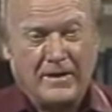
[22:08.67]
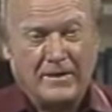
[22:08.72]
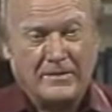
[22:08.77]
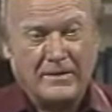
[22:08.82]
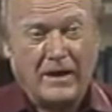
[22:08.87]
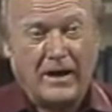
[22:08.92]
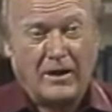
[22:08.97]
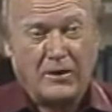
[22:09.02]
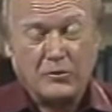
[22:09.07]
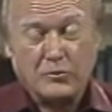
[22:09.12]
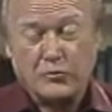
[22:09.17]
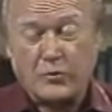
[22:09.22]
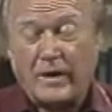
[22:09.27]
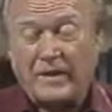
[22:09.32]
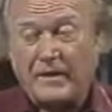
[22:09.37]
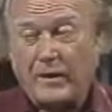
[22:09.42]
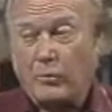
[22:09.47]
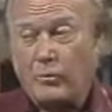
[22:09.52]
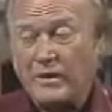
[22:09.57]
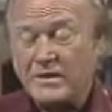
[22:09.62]
Now, try
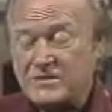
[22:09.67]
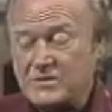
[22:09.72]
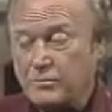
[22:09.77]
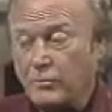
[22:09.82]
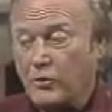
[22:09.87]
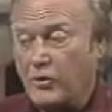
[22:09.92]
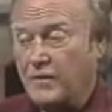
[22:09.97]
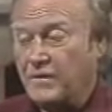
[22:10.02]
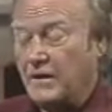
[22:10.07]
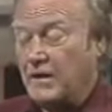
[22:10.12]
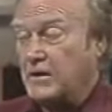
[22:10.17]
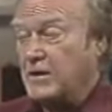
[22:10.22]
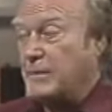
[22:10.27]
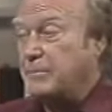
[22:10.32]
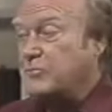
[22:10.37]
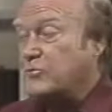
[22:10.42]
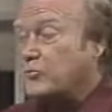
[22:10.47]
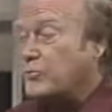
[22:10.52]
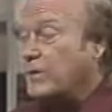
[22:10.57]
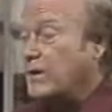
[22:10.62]
that once more, the
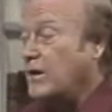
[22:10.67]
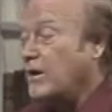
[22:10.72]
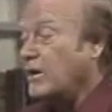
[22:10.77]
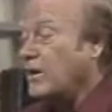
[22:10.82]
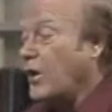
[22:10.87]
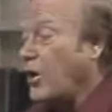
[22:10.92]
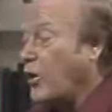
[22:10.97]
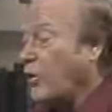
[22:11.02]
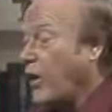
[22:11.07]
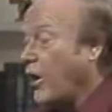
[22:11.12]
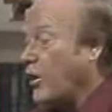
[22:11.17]
lip trill